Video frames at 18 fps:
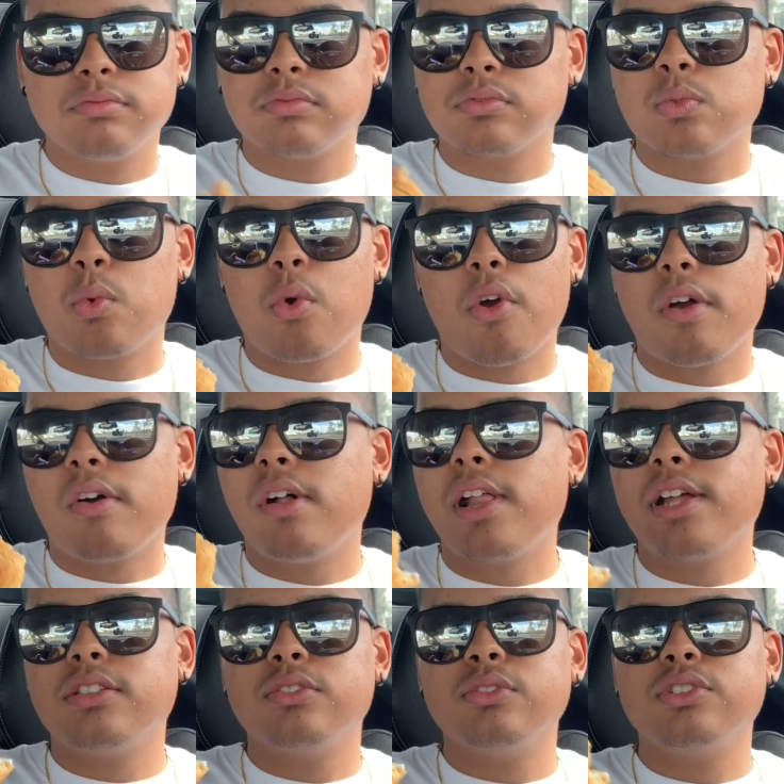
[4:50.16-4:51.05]
Where all
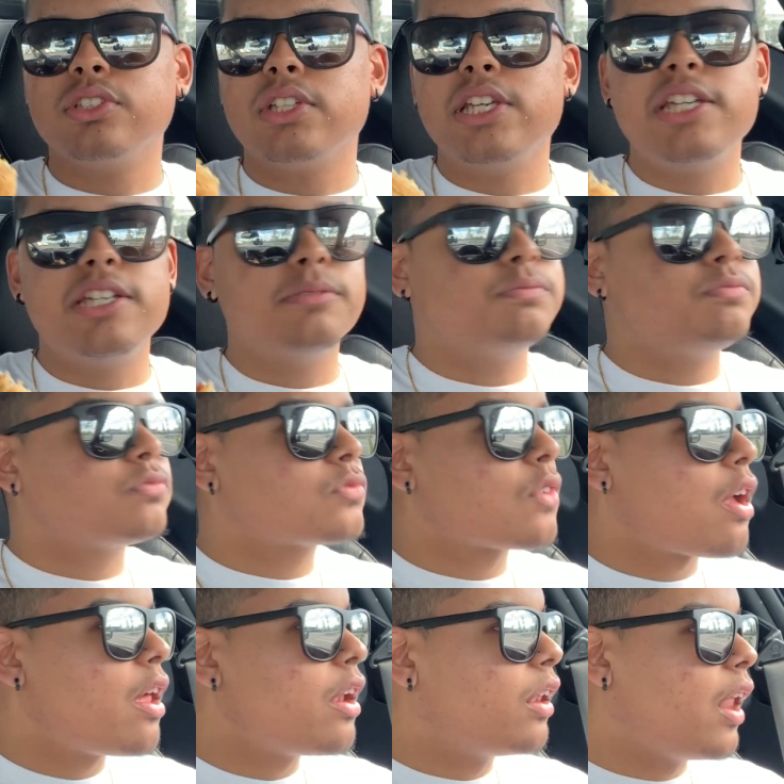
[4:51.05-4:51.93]
I do is eat,
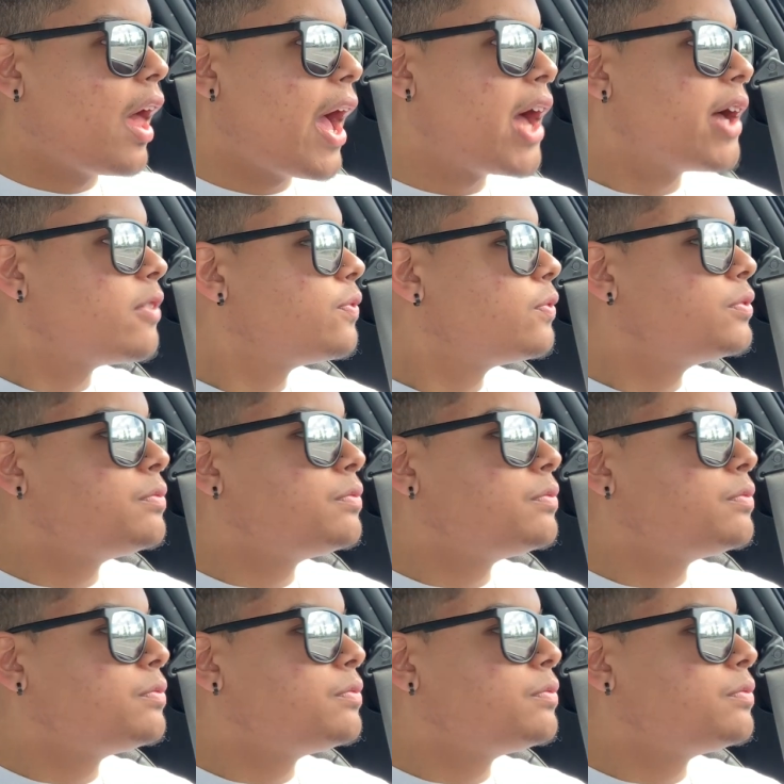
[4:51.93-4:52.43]
laugh,